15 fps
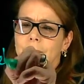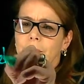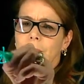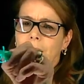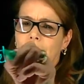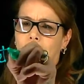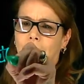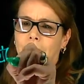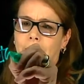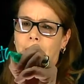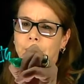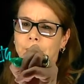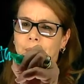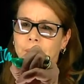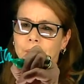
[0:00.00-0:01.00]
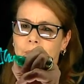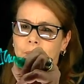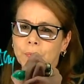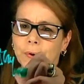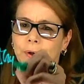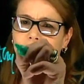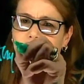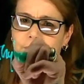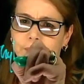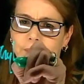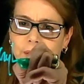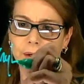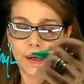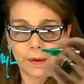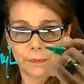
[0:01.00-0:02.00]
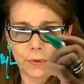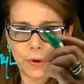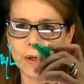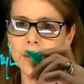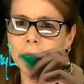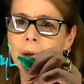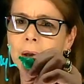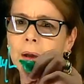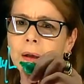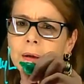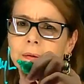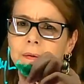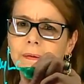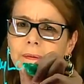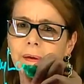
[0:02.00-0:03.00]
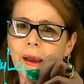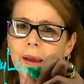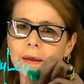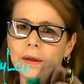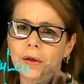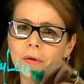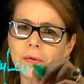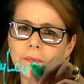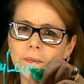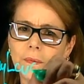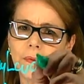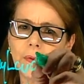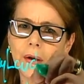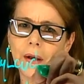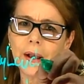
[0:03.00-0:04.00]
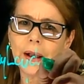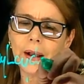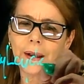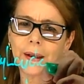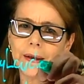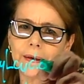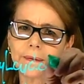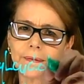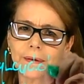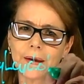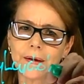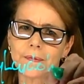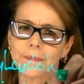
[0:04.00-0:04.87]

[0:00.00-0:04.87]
I am incorporating the name, right? Cyclohexane.